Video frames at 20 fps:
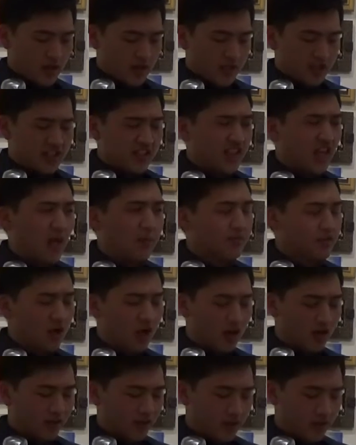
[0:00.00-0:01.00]
He kept
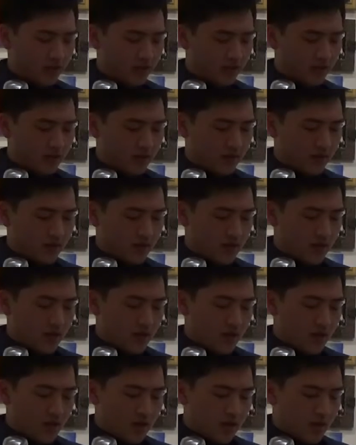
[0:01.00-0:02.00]
talking.
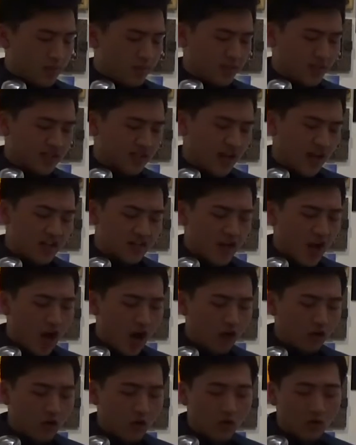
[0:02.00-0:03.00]
"Besides,
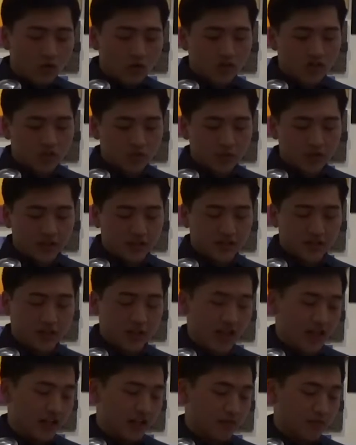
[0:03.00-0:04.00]
our local sweets
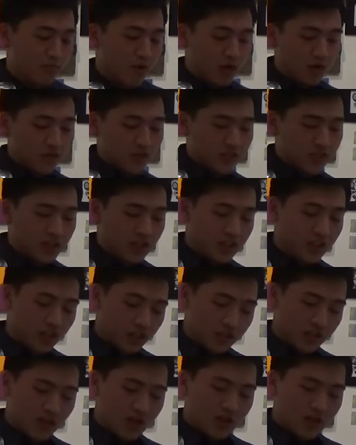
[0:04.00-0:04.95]
like moji and